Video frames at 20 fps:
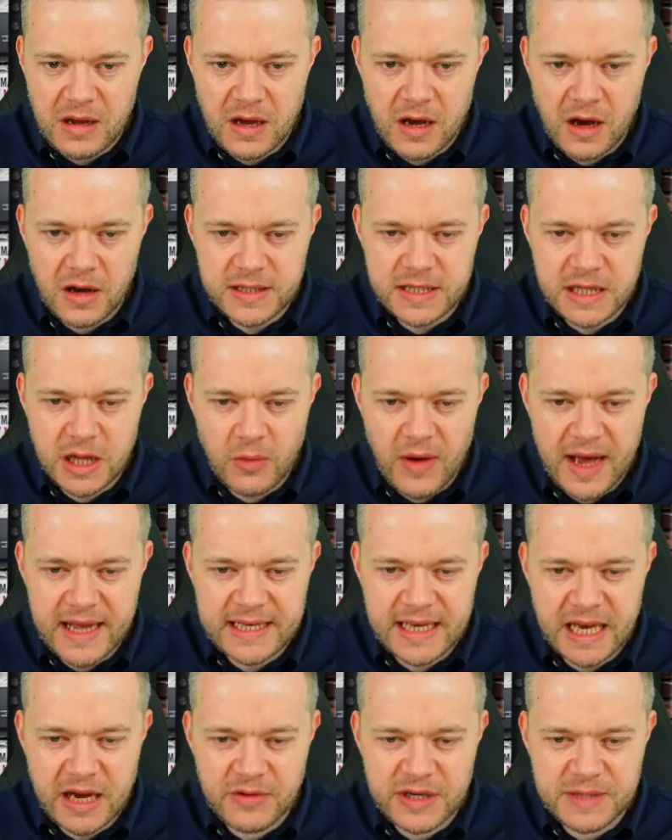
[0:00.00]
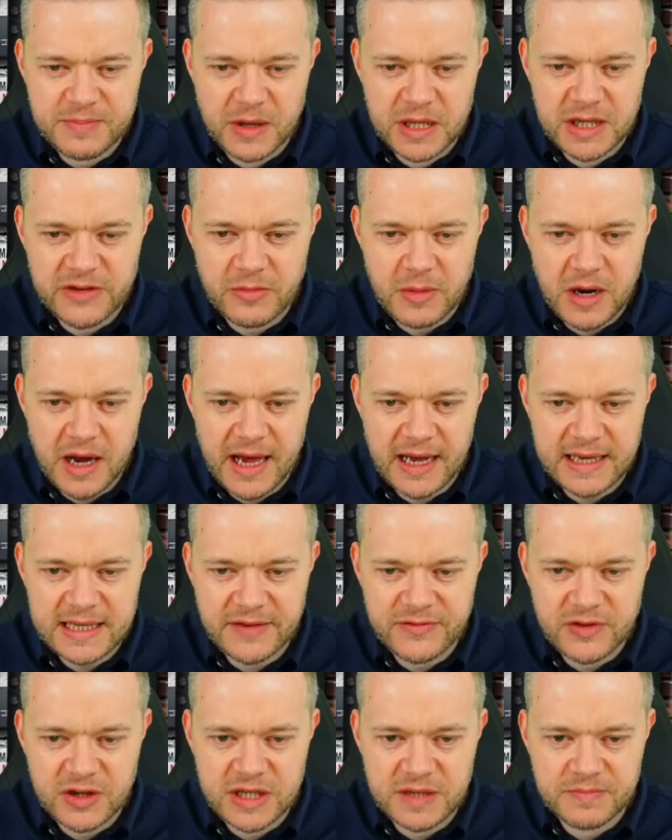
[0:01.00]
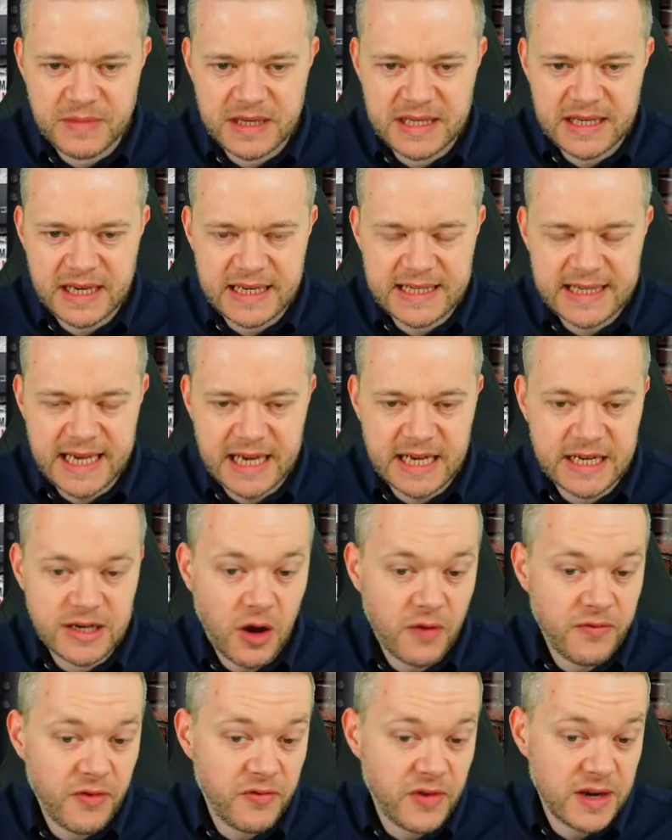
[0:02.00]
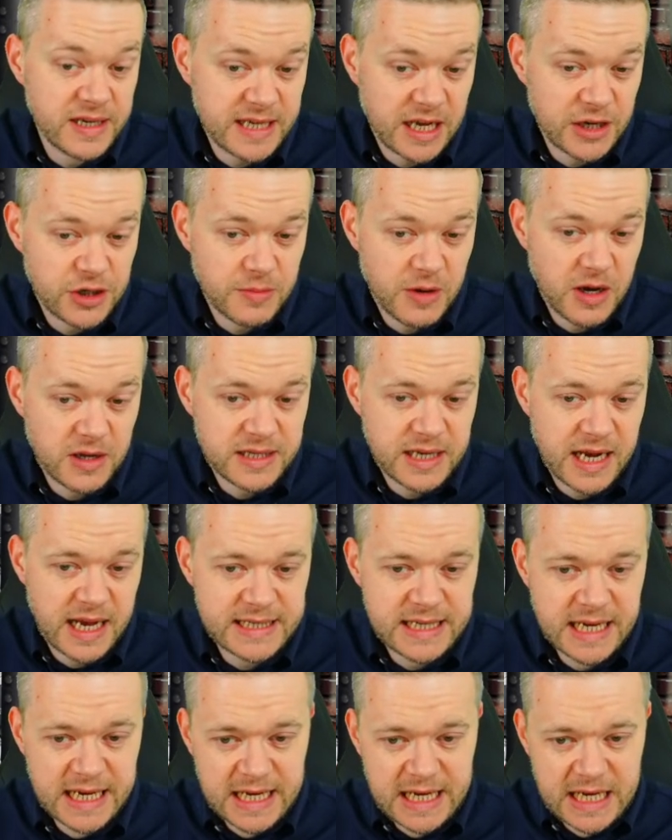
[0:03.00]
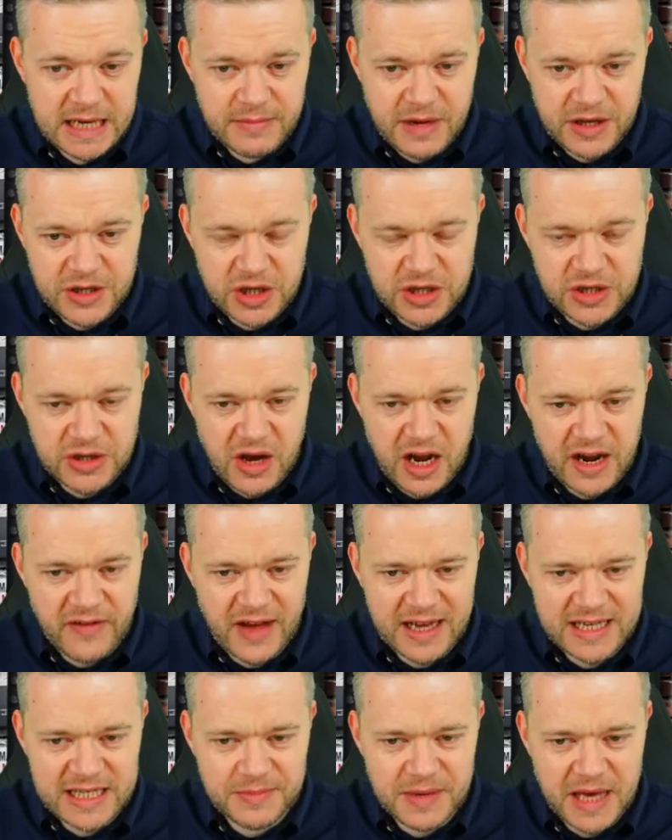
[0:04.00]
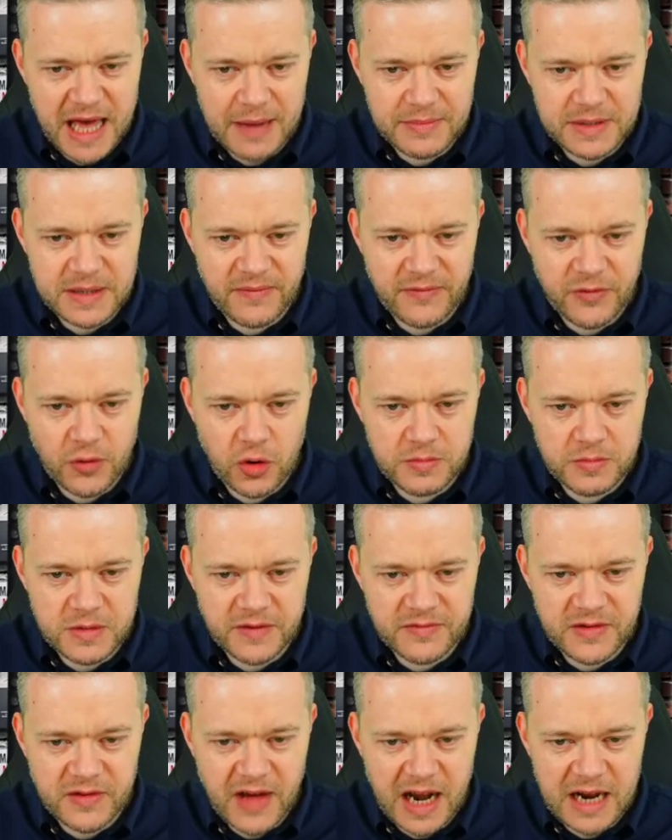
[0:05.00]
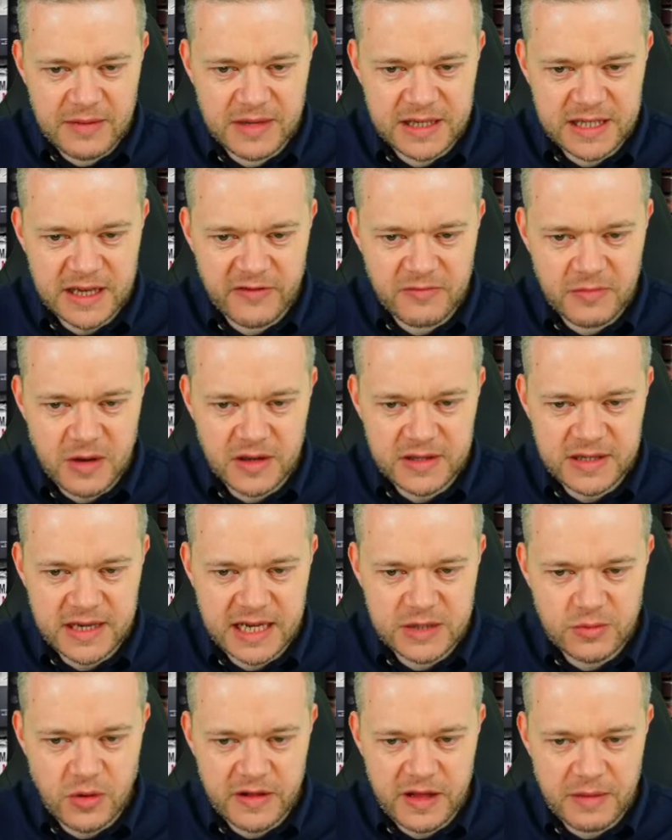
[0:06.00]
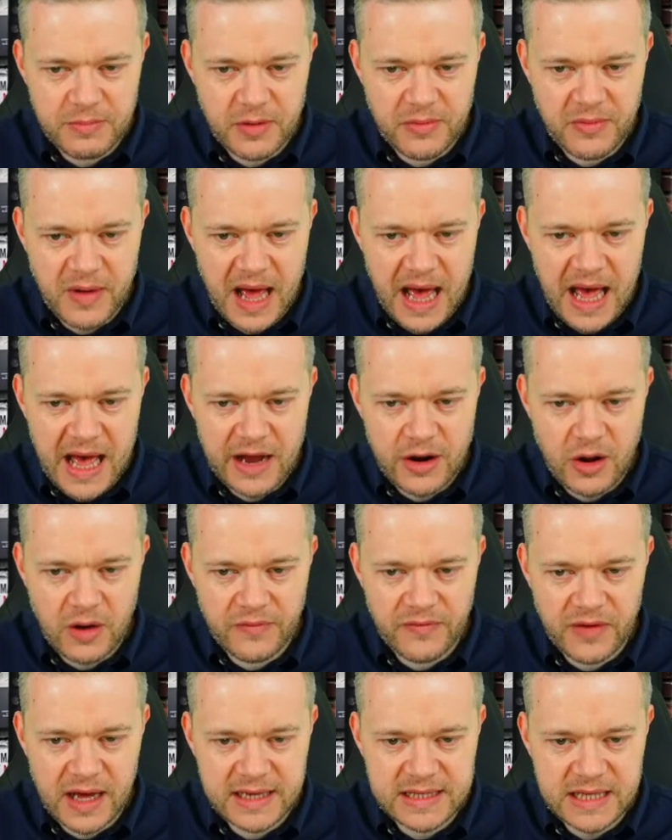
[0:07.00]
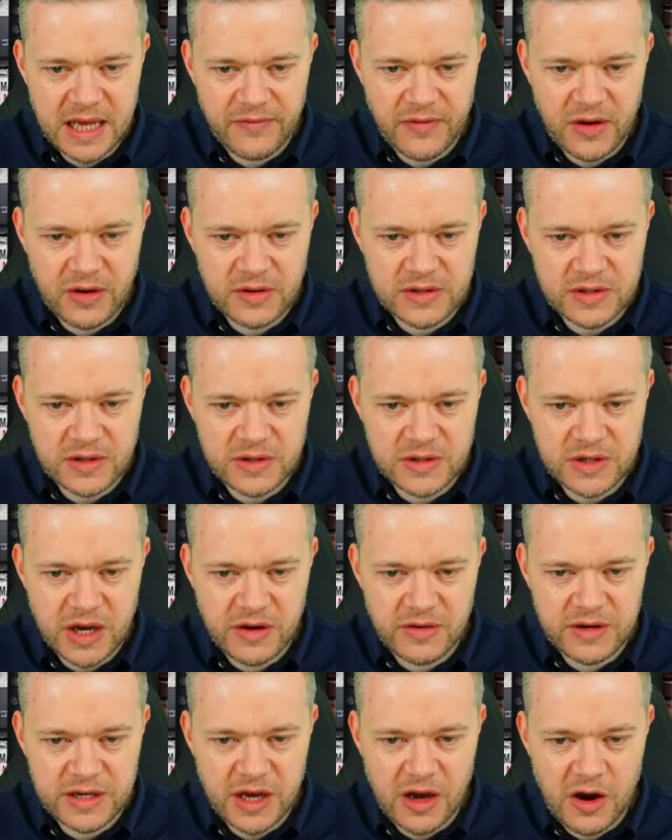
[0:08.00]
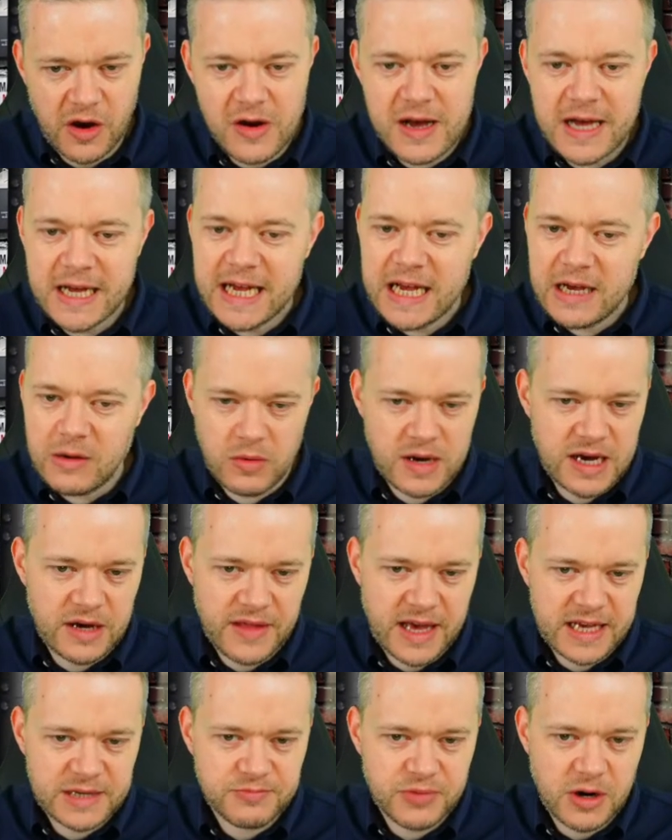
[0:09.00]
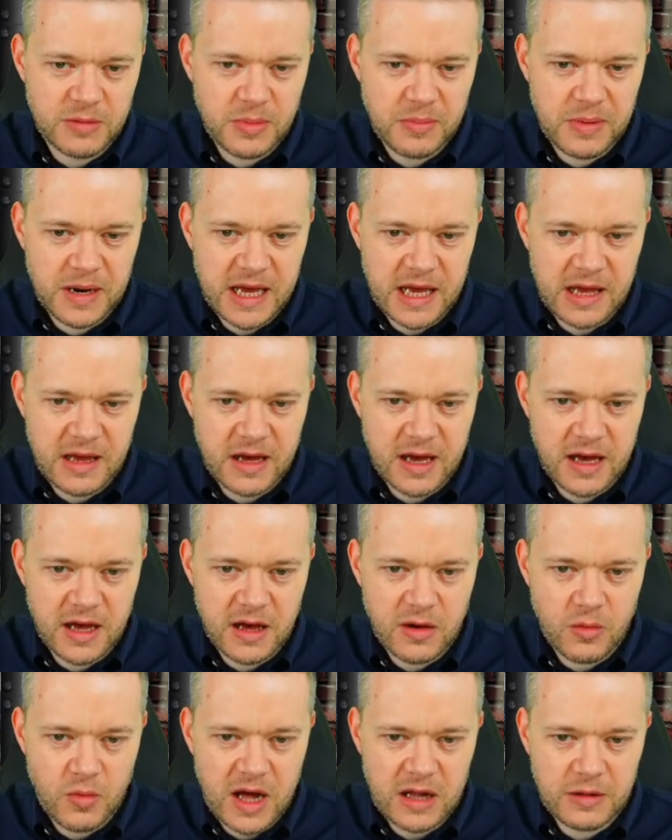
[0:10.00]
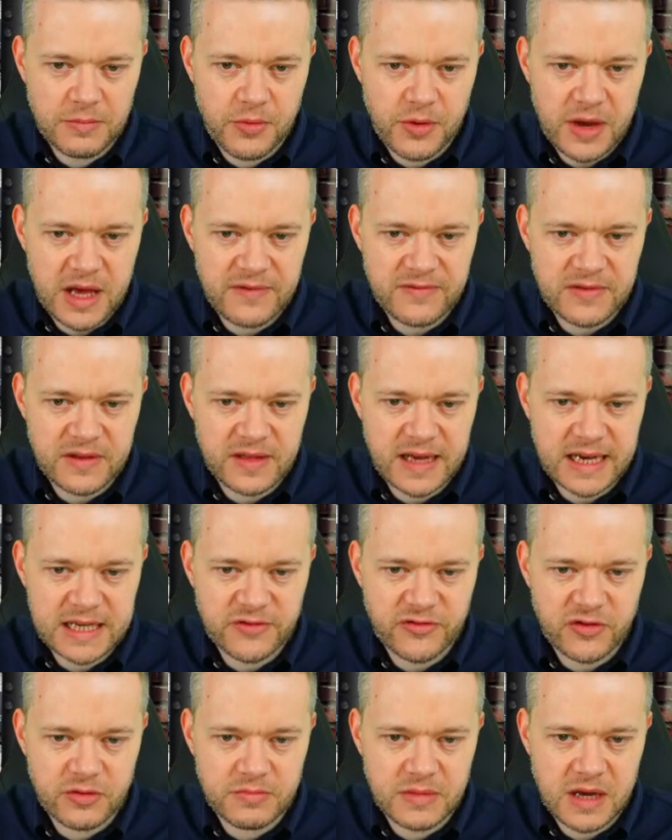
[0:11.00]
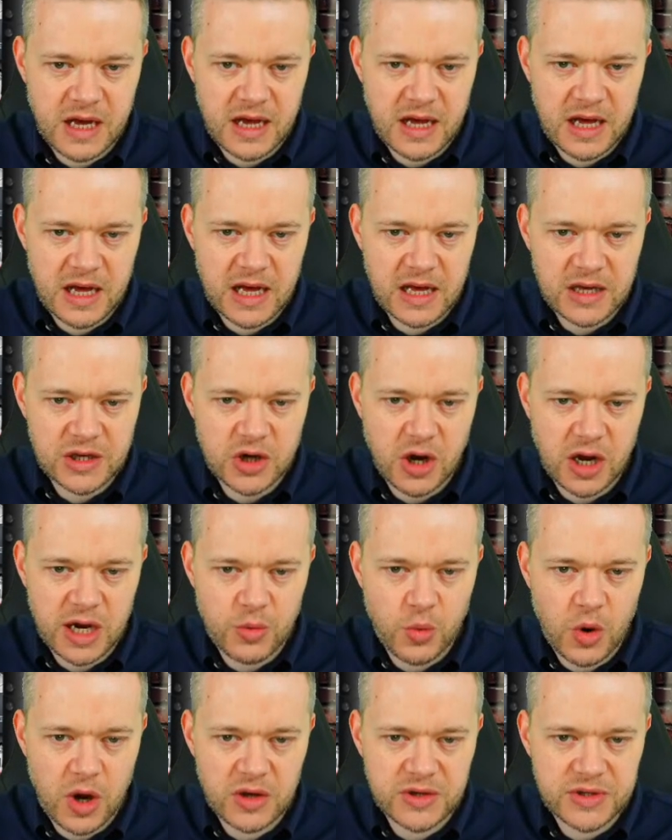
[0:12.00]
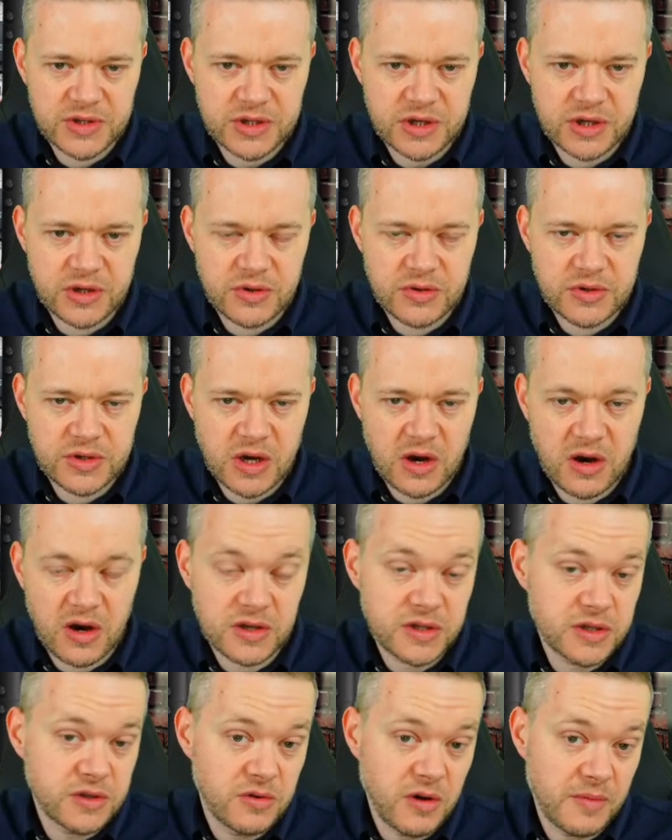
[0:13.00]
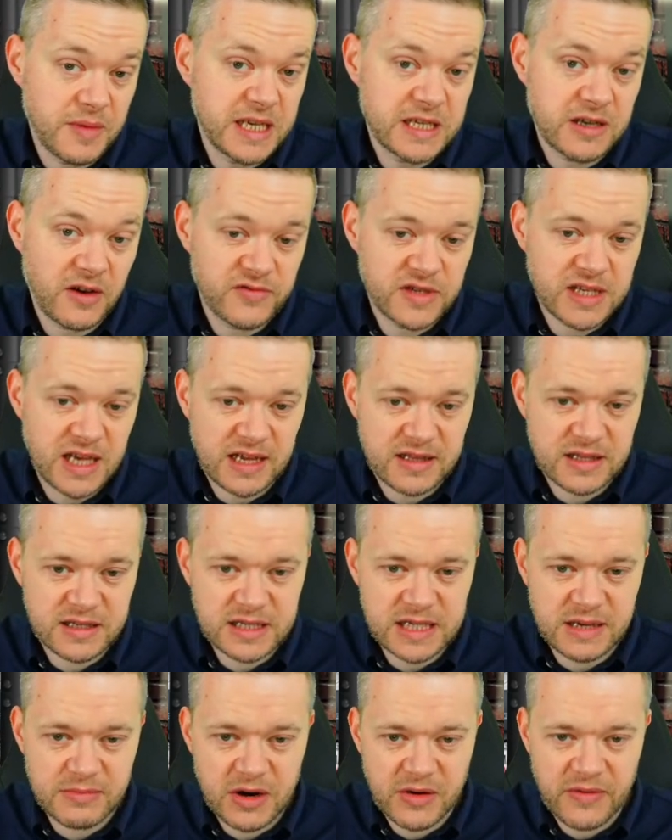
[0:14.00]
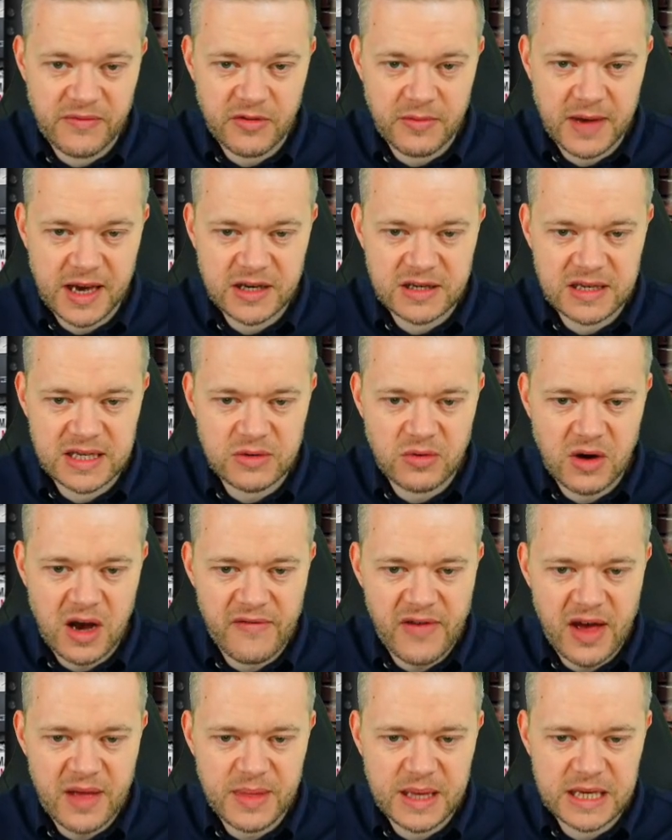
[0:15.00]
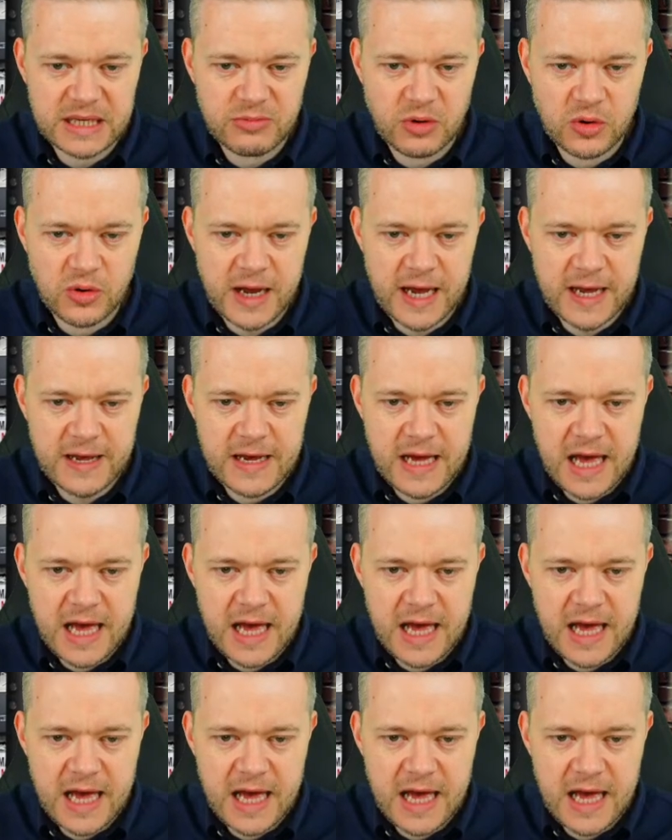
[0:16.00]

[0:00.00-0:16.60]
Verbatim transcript: Arsenal waiting a response from Ajax after submitting a second offer for Lisandro Martinez. Manchester United have asked to be kept informed of developments over Martinez while they prepare an offer as they focus on securing De Jong. Well, that's probably uh, well briefed. That's from uh, Charlie Watts, who's Arsenal. I mean, he's obviously had similar information to what I've had this morning.